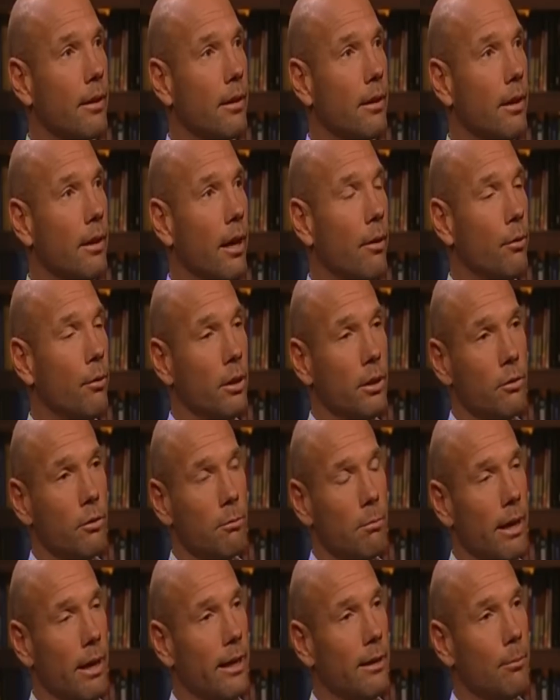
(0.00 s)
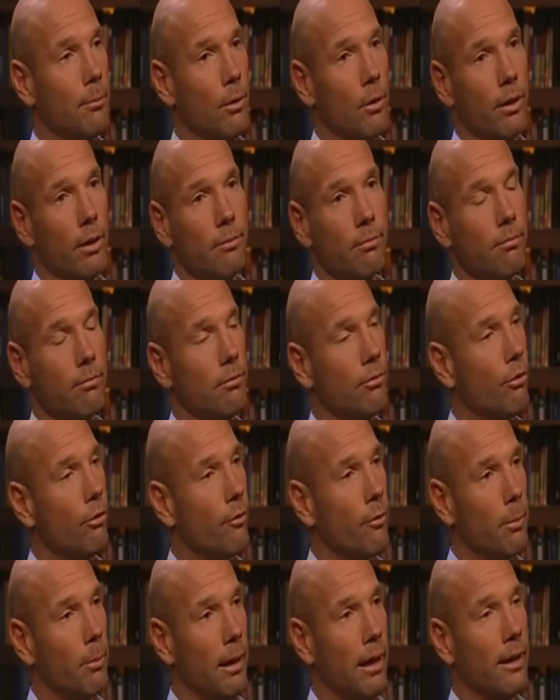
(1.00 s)
You know, a really good mate of mine,
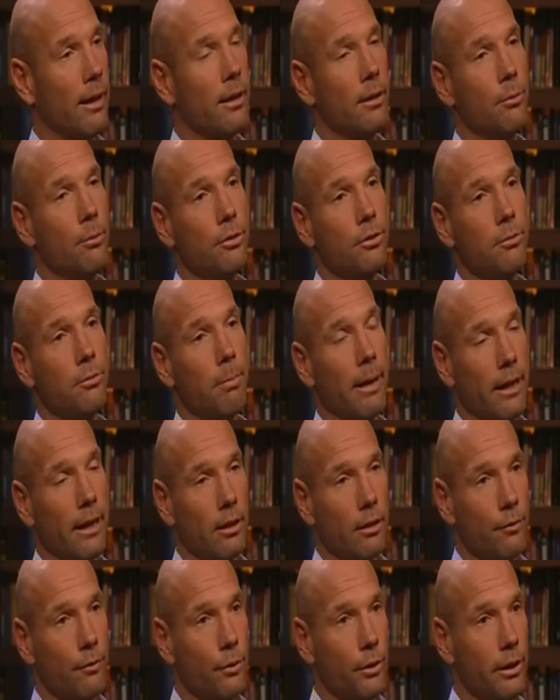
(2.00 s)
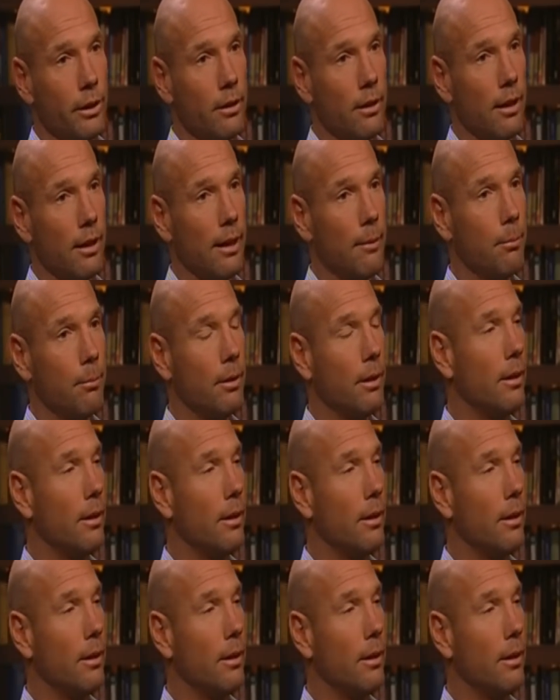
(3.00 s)
Trevor Barker, was back at the footy club